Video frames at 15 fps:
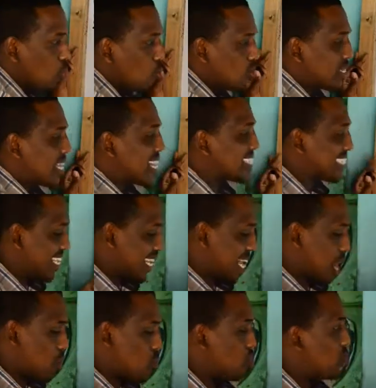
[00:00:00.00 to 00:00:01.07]
They're asking
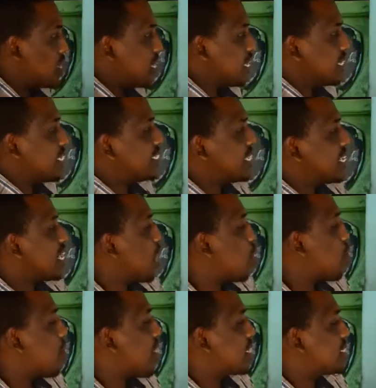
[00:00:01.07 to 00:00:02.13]
now, they said how
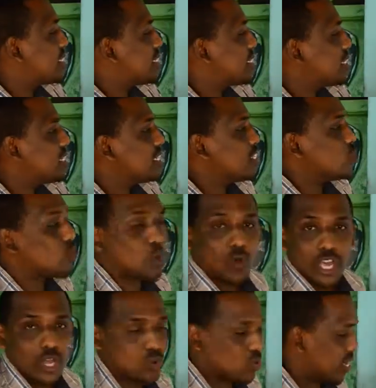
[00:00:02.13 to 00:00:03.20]
much did
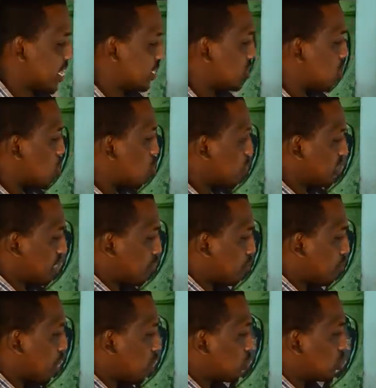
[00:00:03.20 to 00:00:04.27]
Waweru get? What
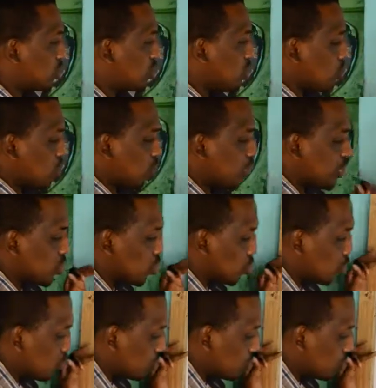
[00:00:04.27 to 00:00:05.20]
about Waweru?